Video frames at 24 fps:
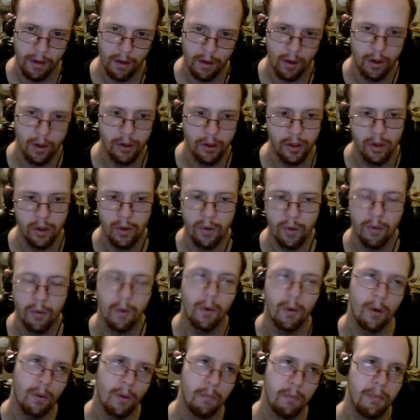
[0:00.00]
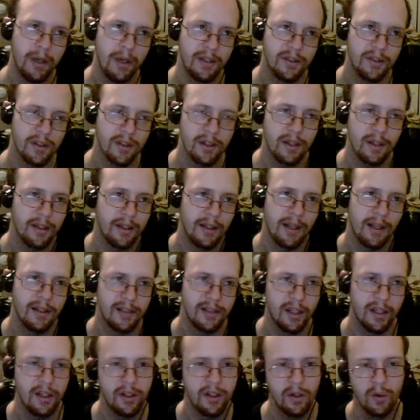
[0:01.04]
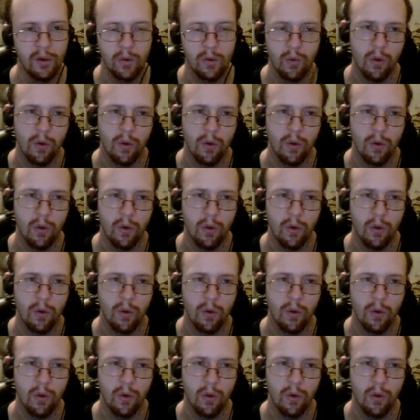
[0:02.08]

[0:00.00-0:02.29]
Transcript: Or you don't, well, basically they say you don't